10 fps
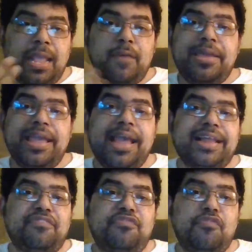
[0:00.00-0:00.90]
you only
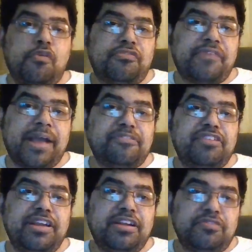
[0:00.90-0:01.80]
had like four or five
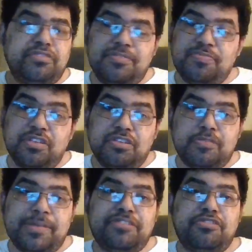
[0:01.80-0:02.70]
channels.
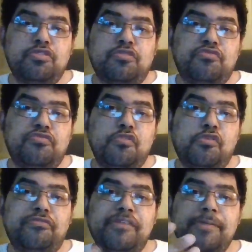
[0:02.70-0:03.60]
So they showed a
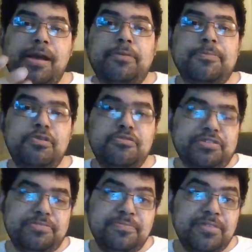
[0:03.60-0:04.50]
four or five hour
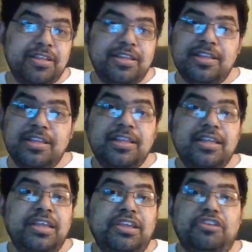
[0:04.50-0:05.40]
movie.
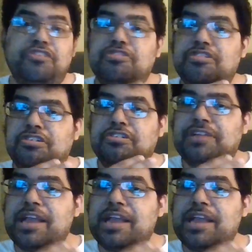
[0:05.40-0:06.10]
Your your